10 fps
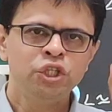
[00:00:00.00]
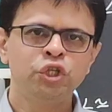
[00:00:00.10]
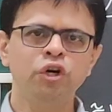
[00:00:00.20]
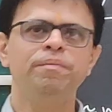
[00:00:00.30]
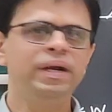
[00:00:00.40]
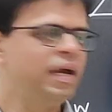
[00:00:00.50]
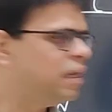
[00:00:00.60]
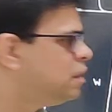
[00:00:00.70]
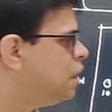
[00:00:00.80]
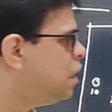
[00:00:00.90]
should be
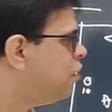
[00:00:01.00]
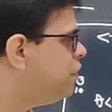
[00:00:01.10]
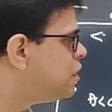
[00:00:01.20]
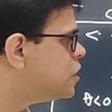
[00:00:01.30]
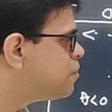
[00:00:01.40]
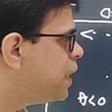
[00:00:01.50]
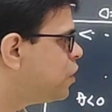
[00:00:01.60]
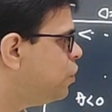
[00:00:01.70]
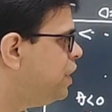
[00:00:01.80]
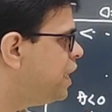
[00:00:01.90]
done with
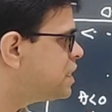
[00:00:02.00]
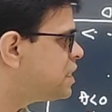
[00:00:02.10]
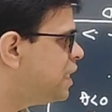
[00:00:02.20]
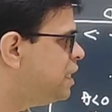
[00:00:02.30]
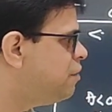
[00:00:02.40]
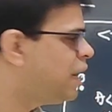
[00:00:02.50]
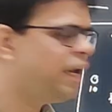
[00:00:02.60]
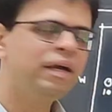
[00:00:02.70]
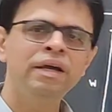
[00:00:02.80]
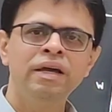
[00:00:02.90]
respect to Ex and
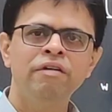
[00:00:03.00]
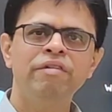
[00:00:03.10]
Ey,